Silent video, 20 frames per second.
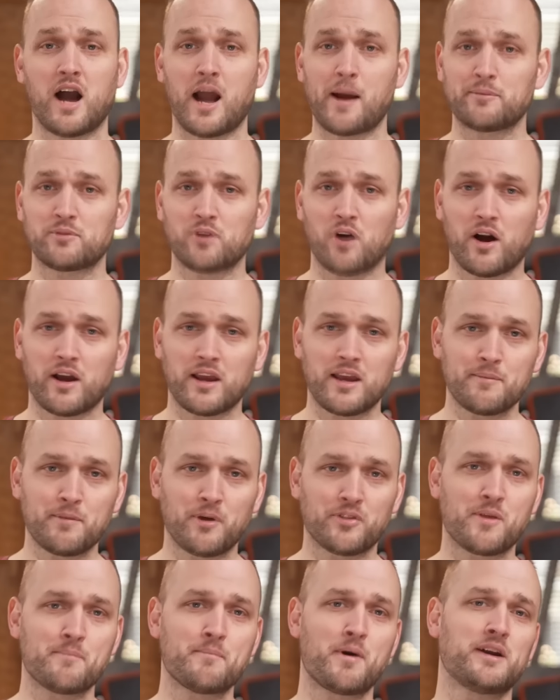I'm talking
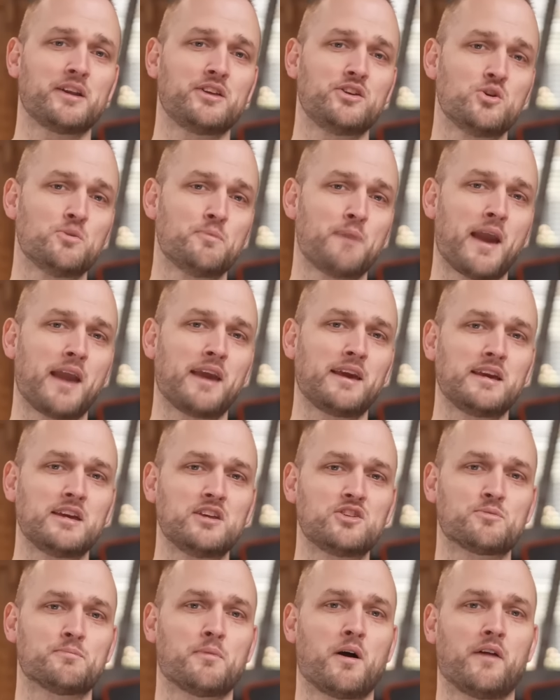about the money you pay
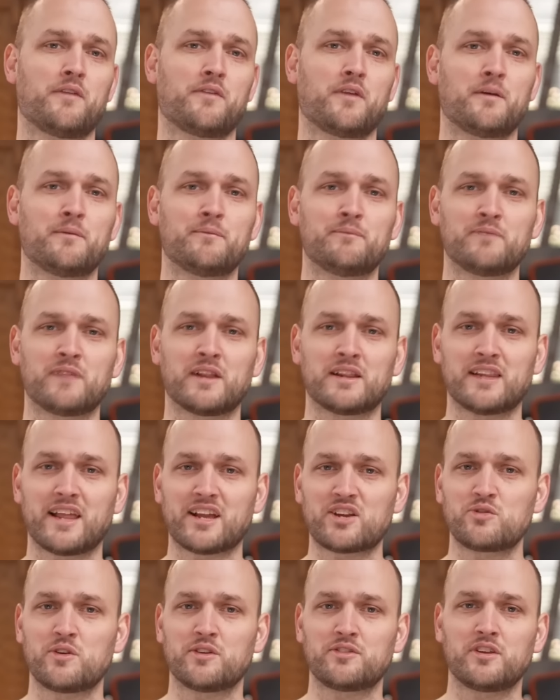each month on
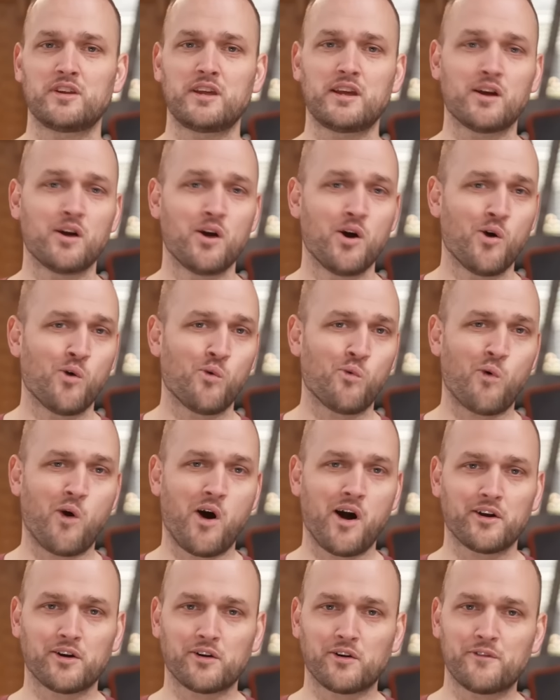electricity,
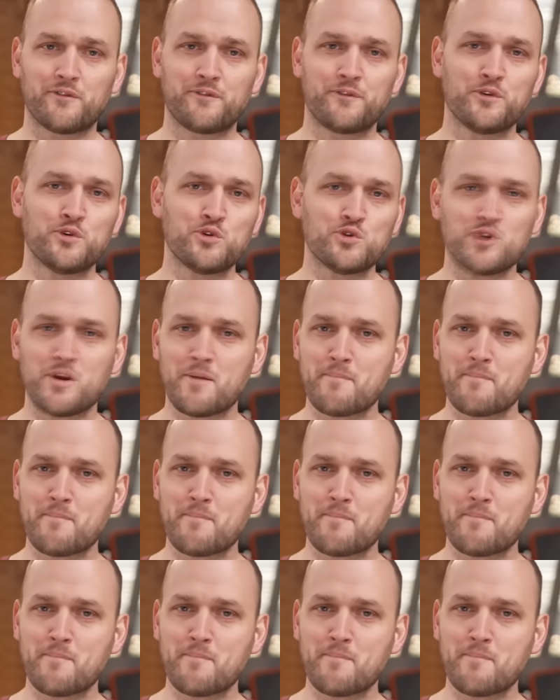water, food,